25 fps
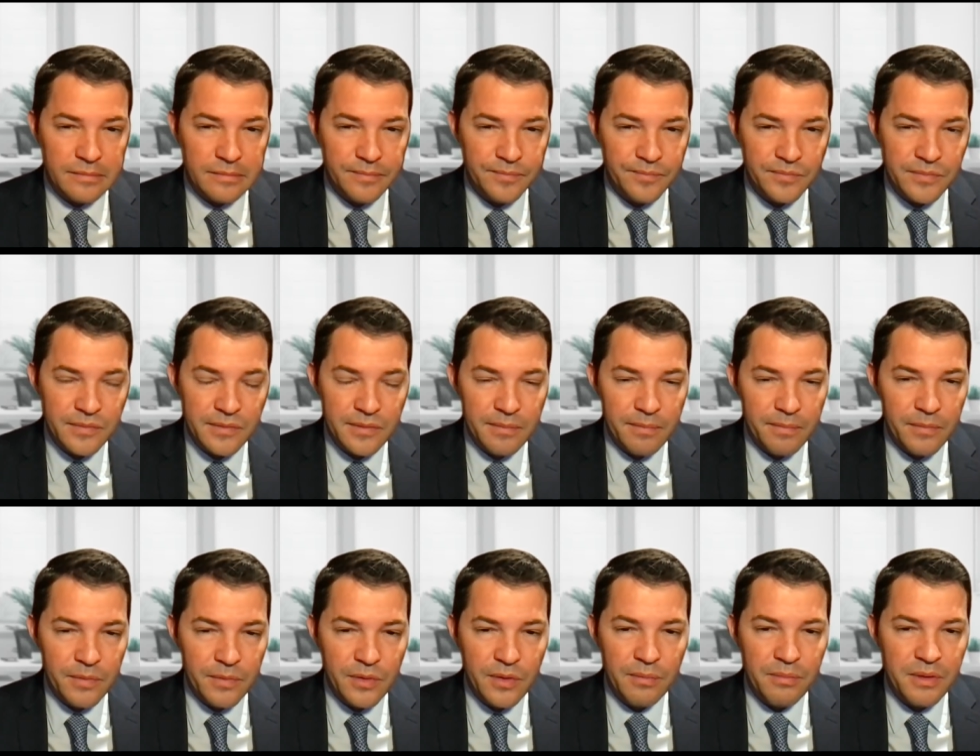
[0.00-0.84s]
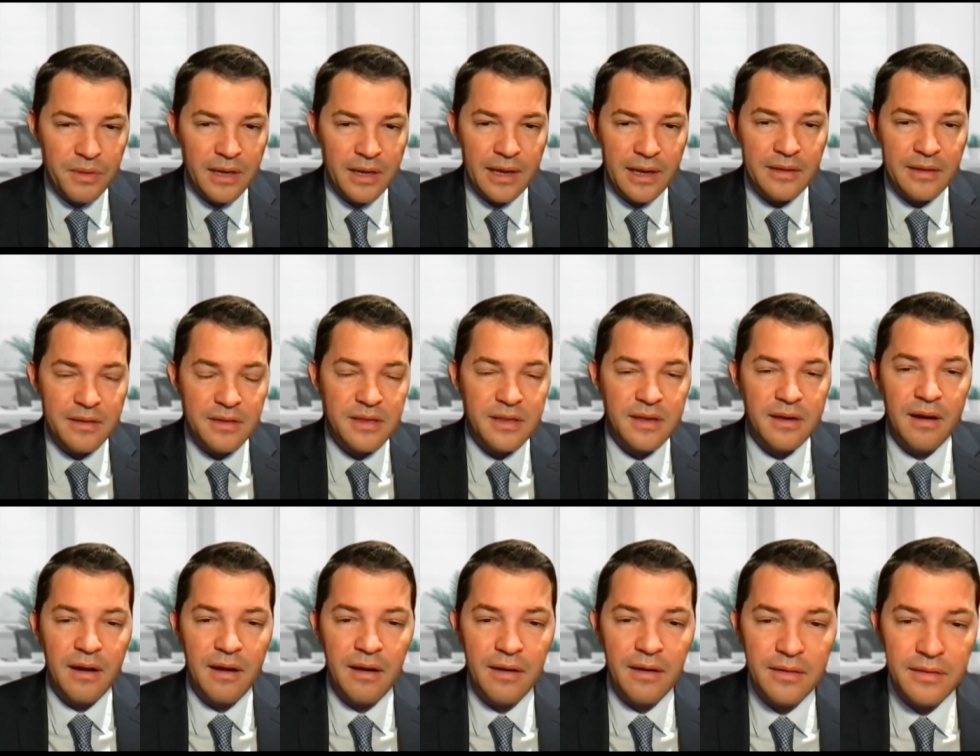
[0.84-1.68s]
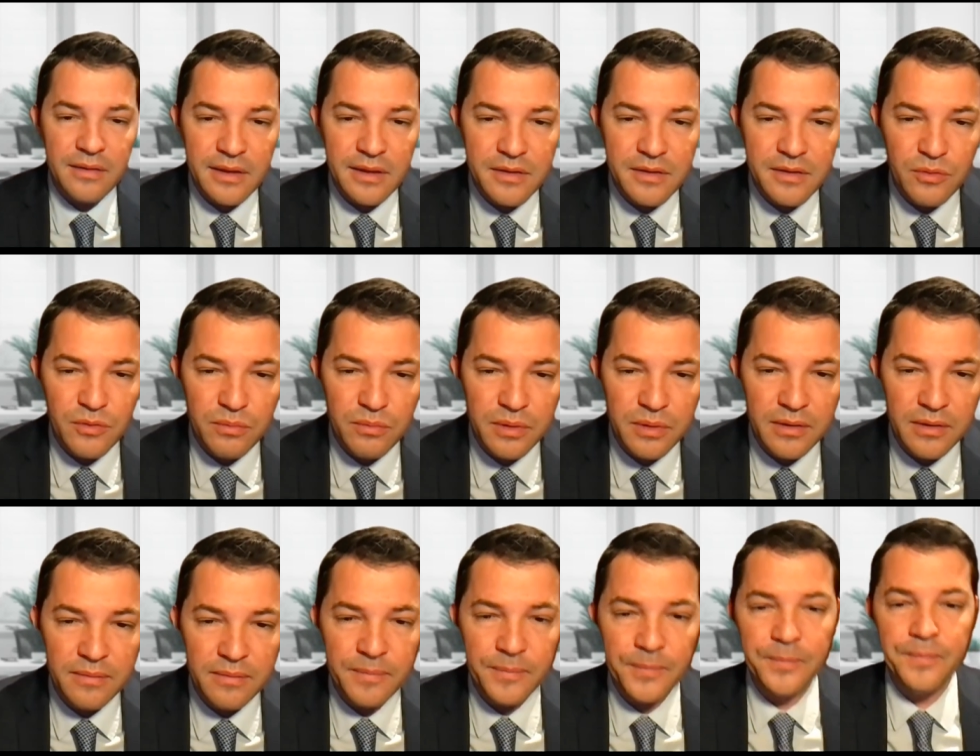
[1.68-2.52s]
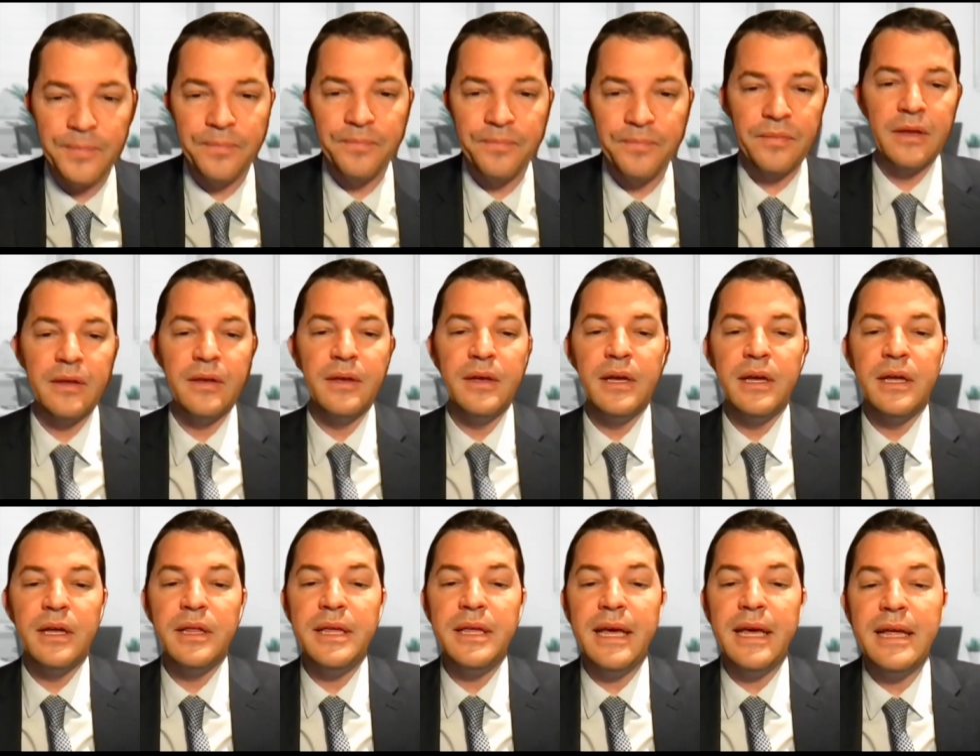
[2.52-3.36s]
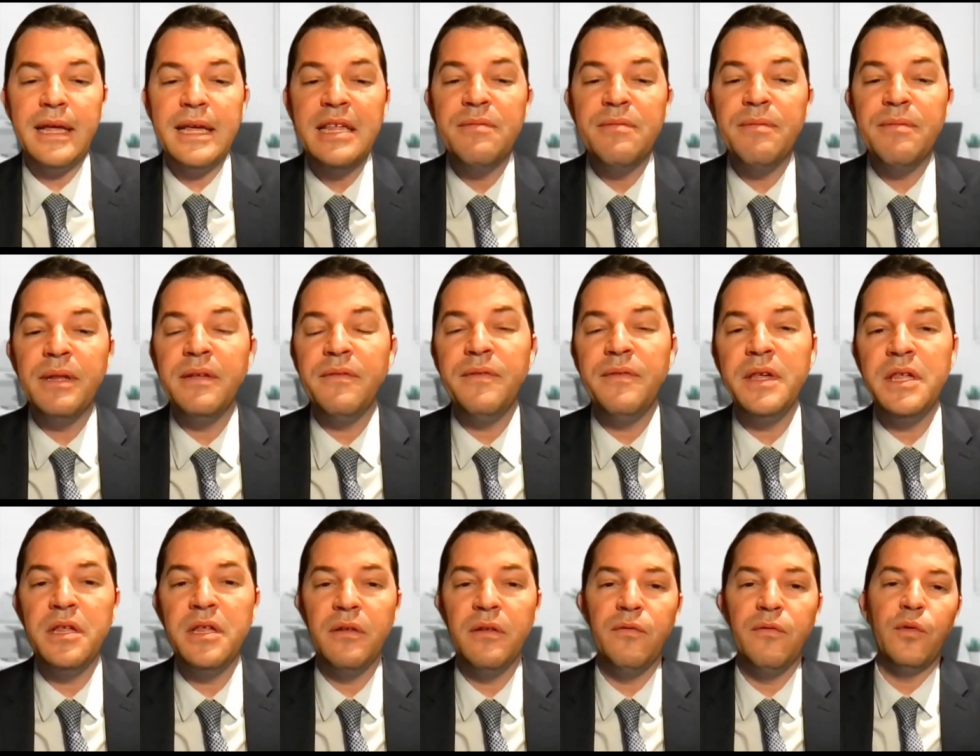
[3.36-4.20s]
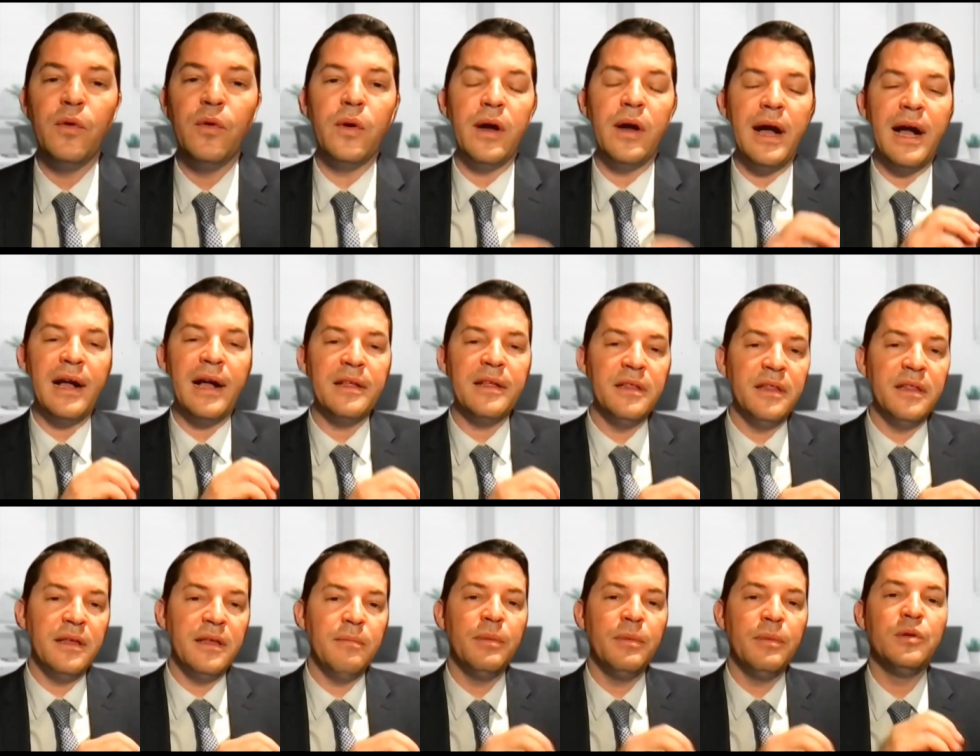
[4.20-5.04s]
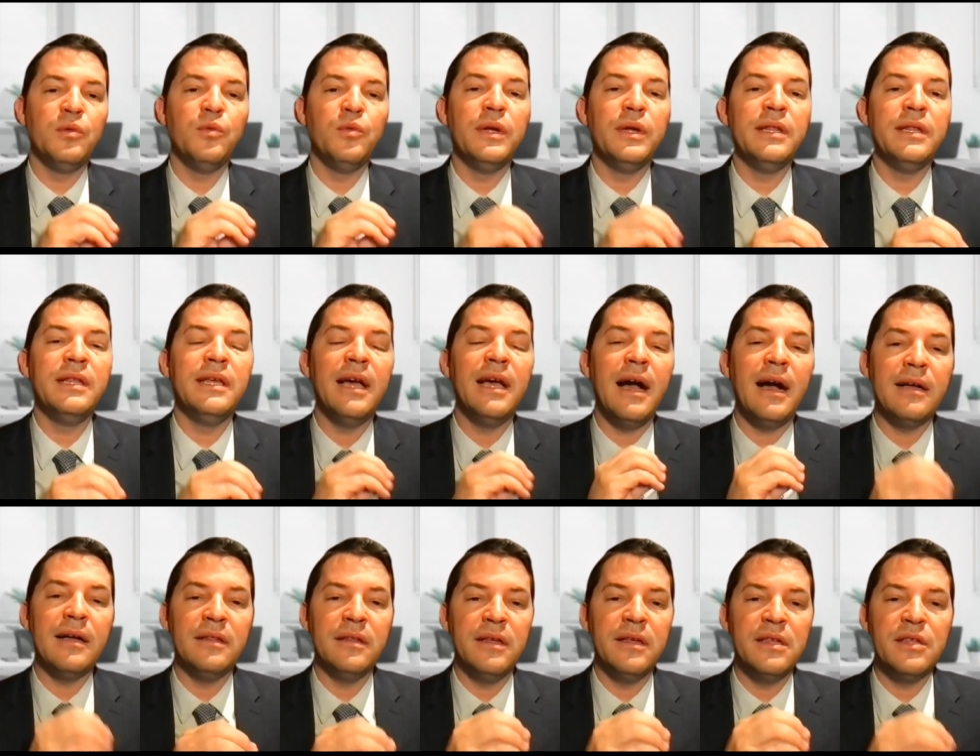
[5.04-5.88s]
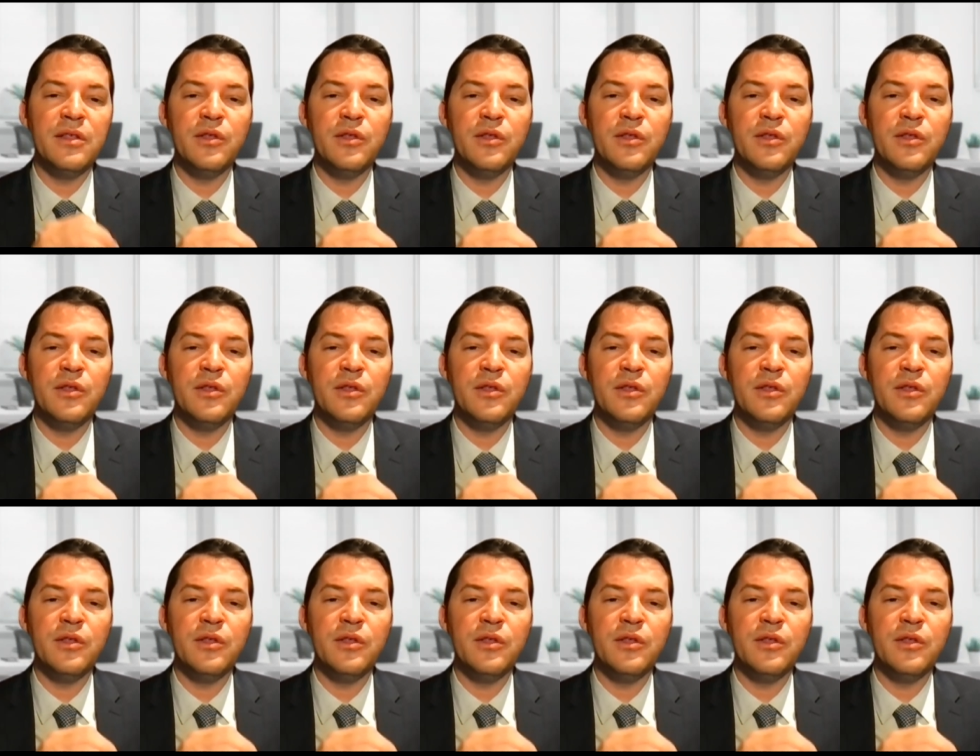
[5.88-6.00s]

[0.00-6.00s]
Mm, something like a scar has to be. Yeah, it's beneficial for acne, but when the acne